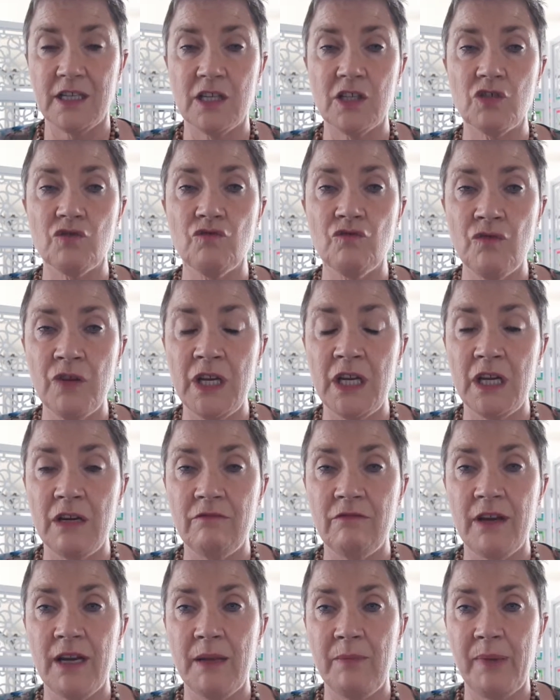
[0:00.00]
It's really,
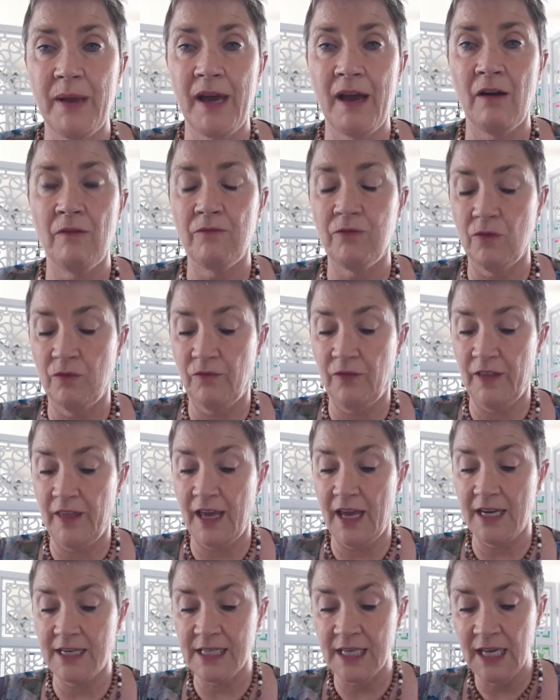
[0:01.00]
really powerful for
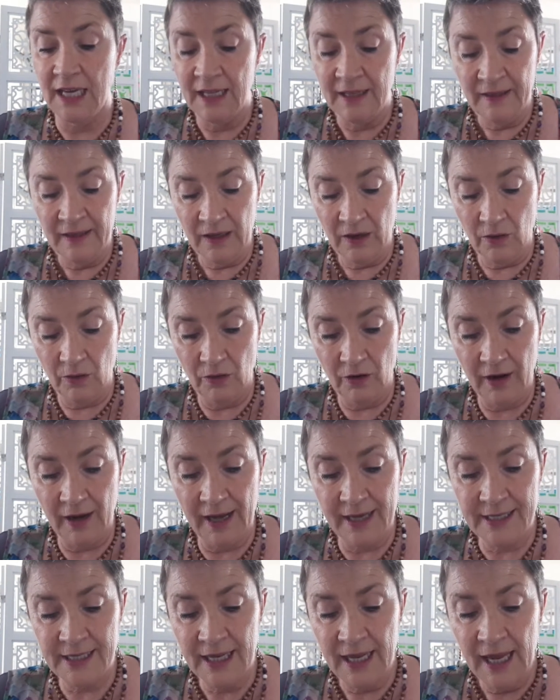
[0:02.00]
that. All
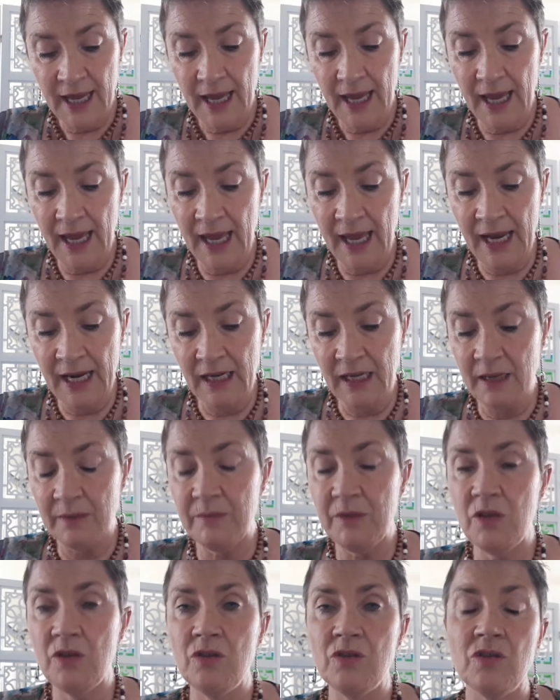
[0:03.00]
right, and it can
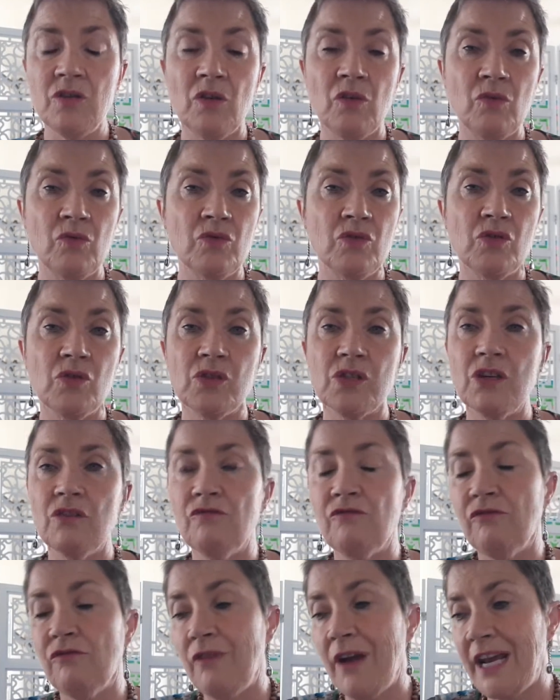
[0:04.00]
be used on all sorts
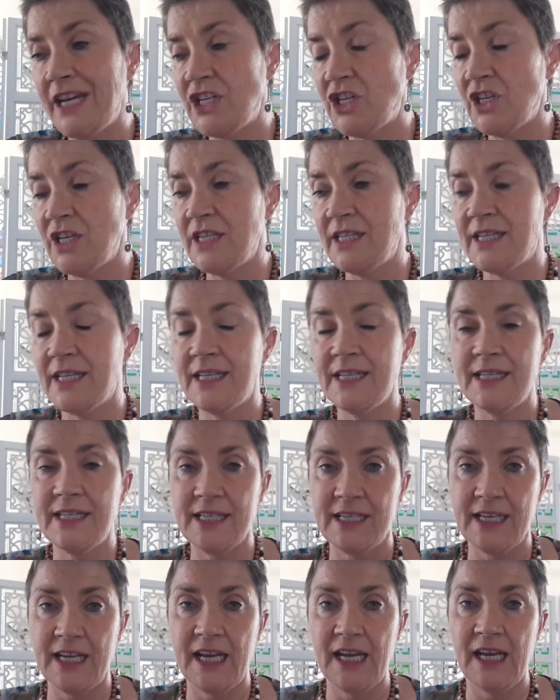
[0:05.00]
of rashes and
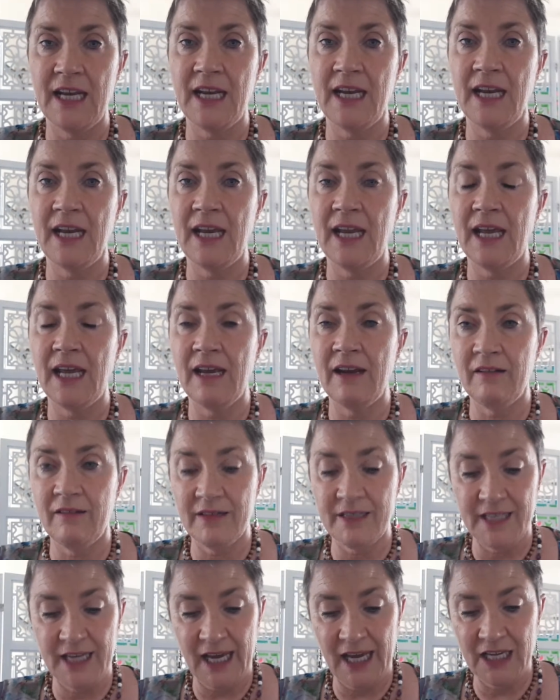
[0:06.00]
skin
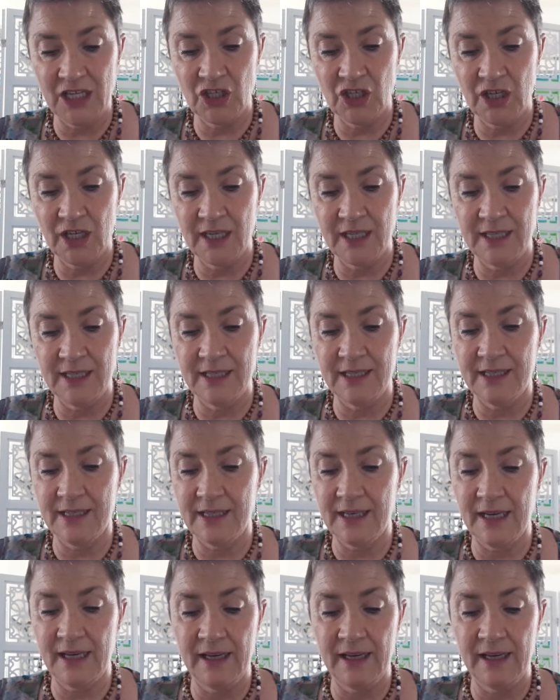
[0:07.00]
irritations.